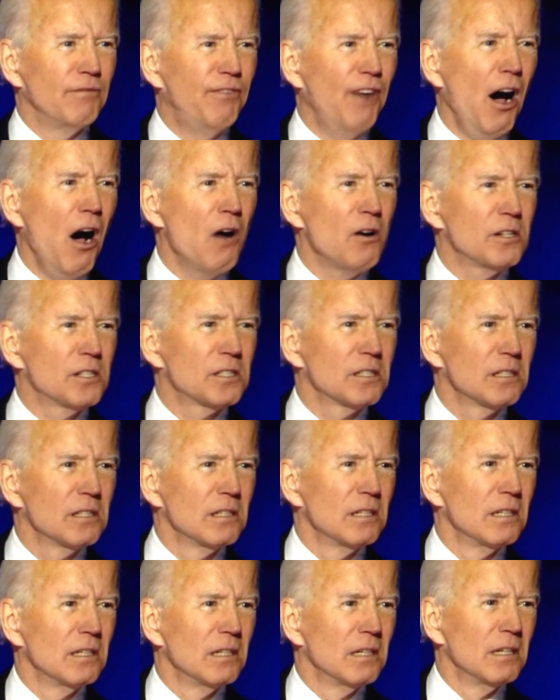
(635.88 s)
Folks,
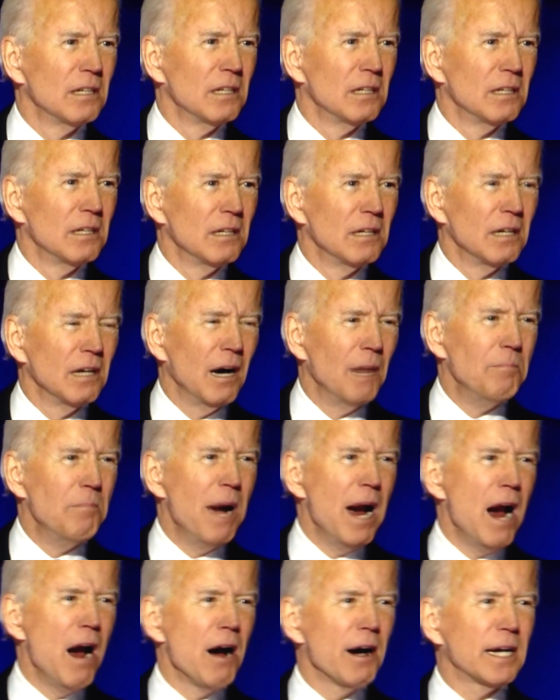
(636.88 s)

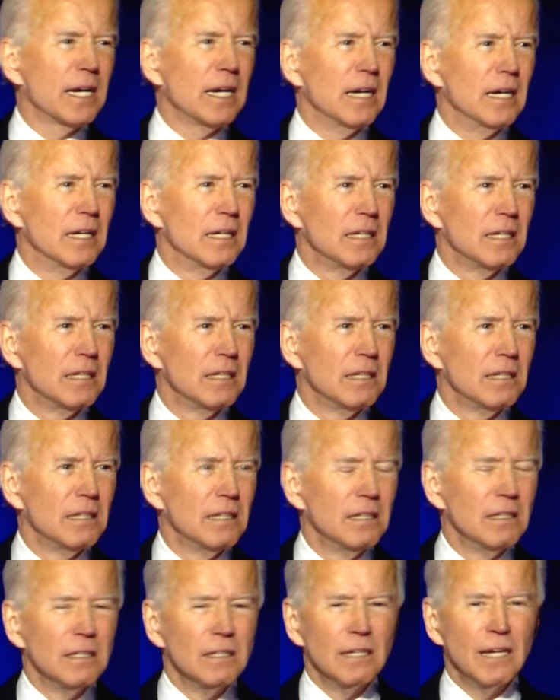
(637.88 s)
America
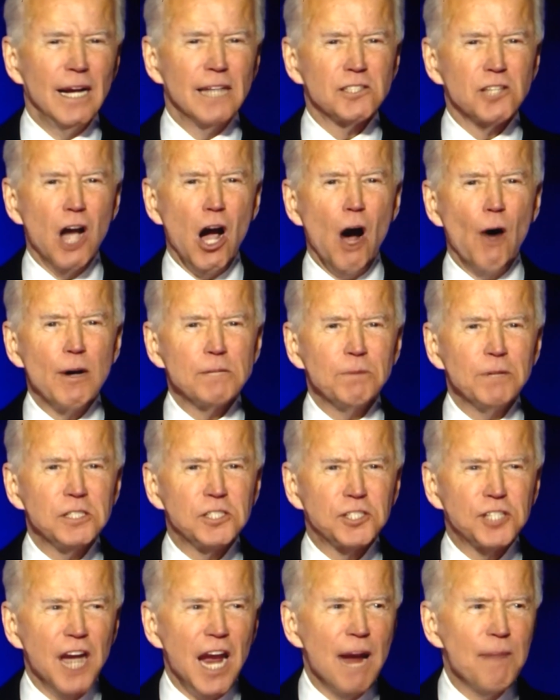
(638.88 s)
has always been
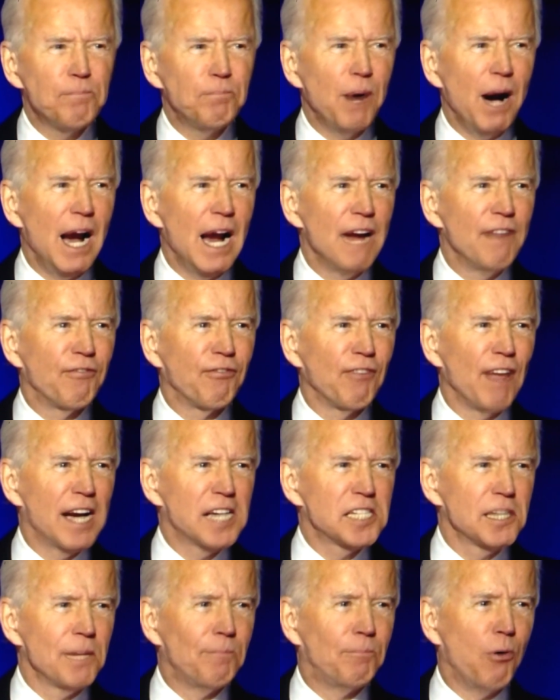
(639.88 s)
shaped by
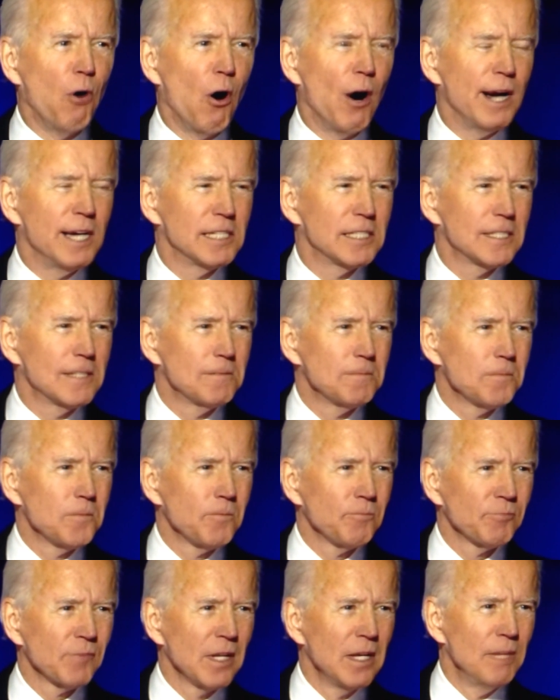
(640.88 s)
inflection points,
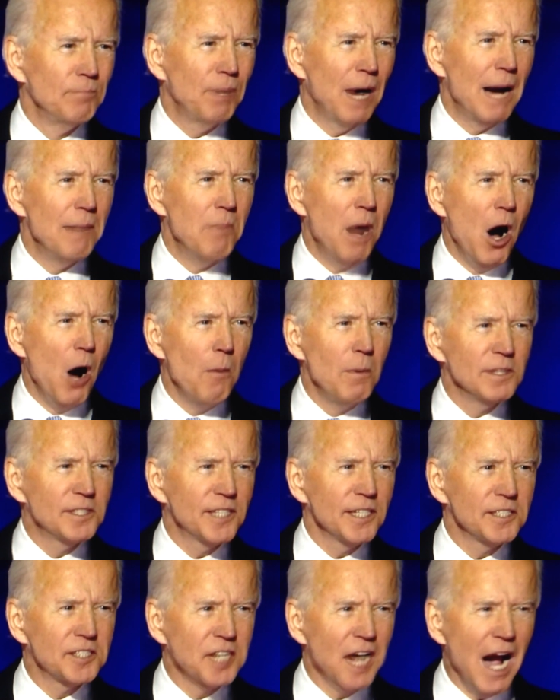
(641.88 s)
by
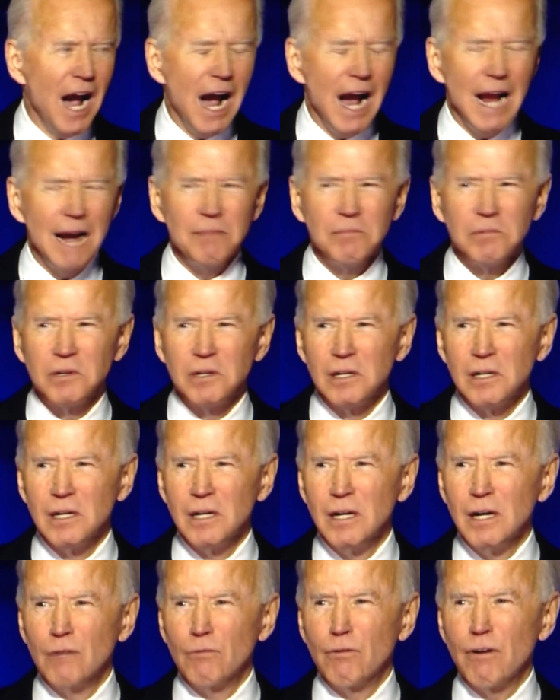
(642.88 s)
moments in time
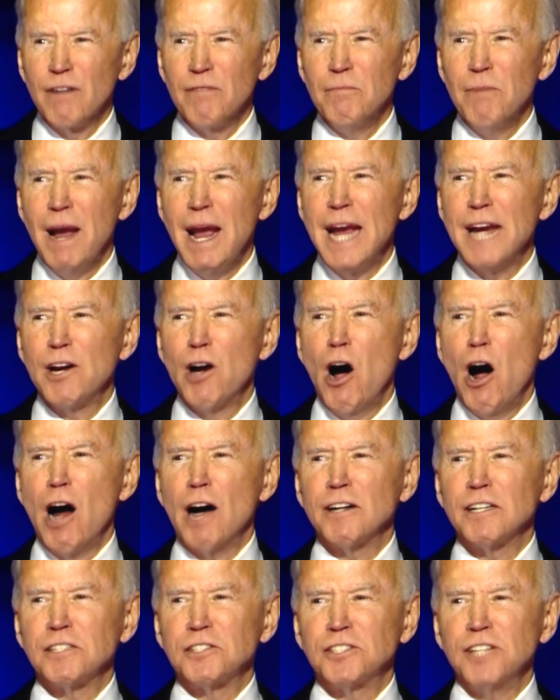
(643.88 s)
where we've made
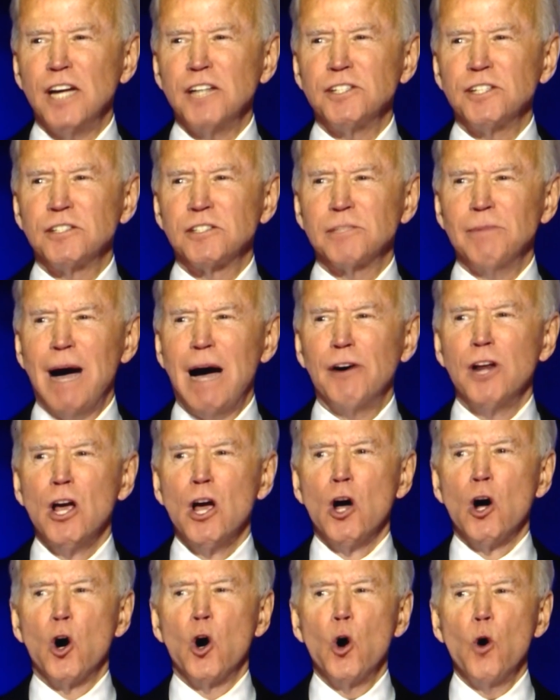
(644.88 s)
hard decisions about
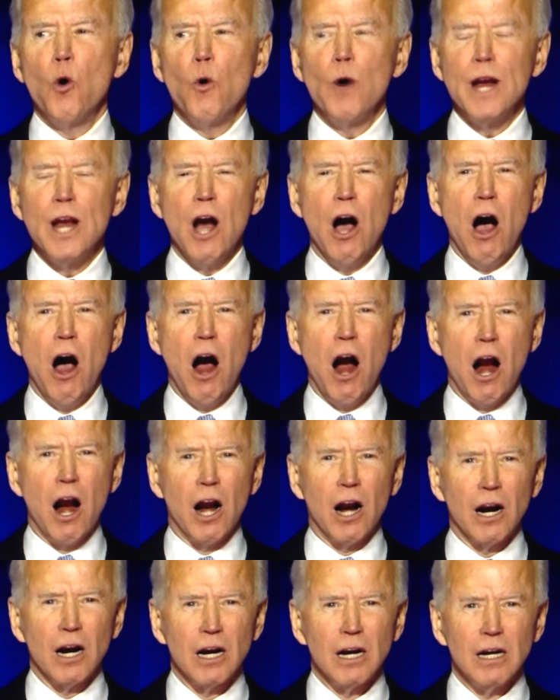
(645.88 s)
who we
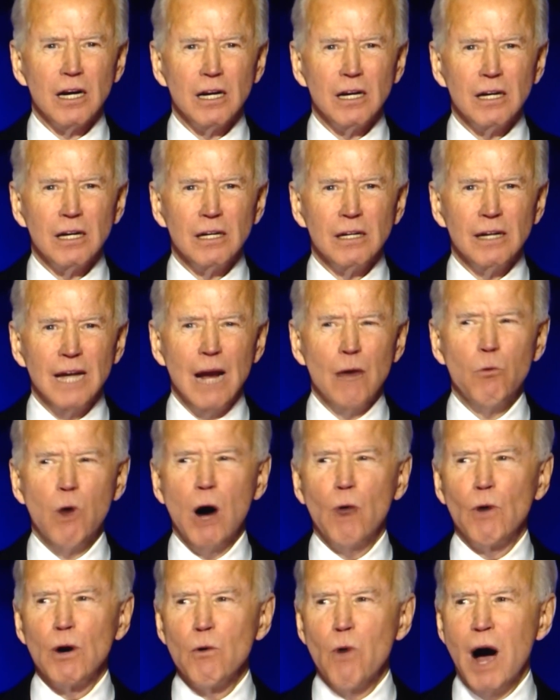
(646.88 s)
are and
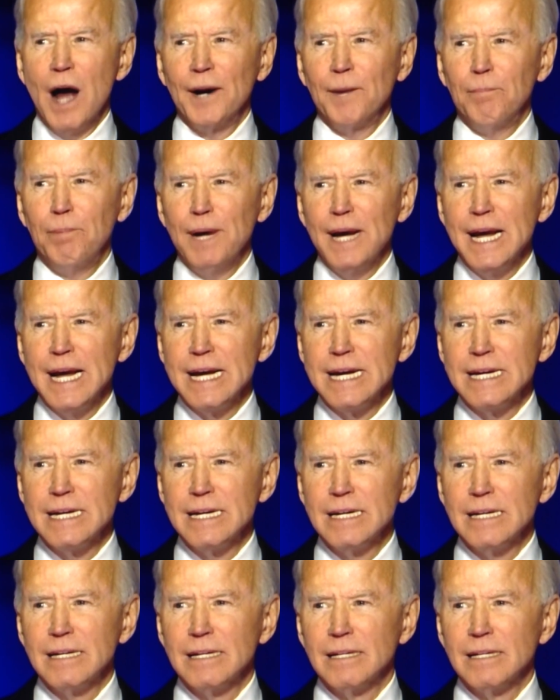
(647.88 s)
what we want to be.